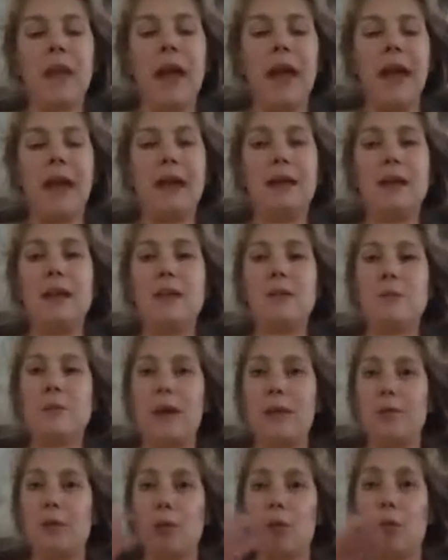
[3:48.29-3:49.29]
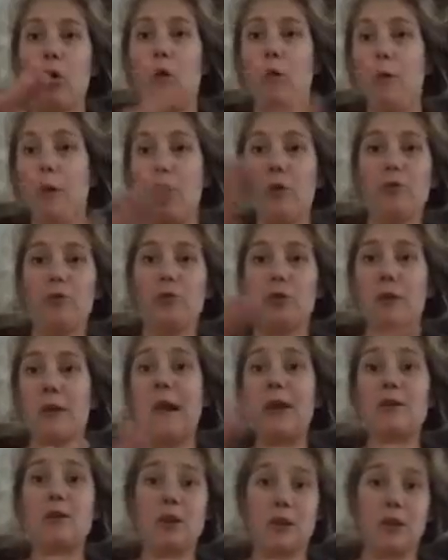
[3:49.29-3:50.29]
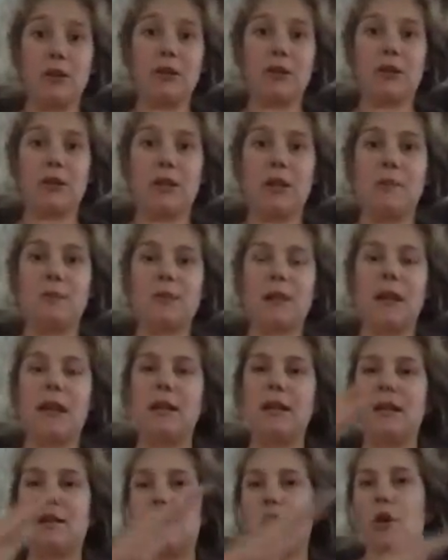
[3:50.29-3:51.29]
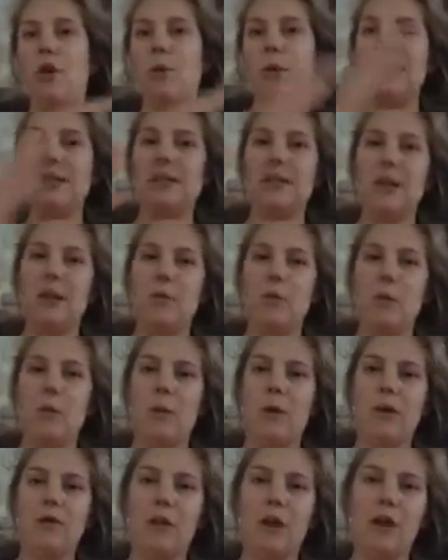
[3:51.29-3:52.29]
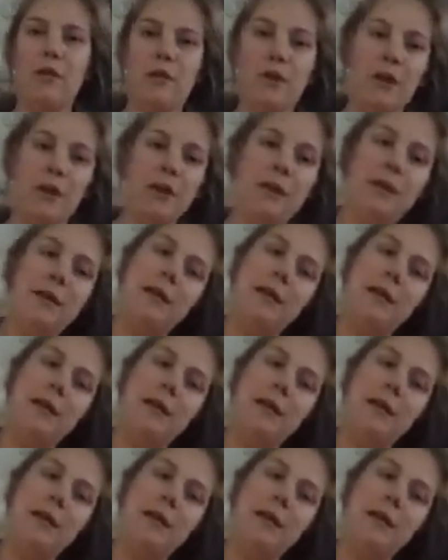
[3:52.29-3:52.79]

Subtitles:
And he's been able to roll both directions. It seems like he doesn't always lean one way or the other.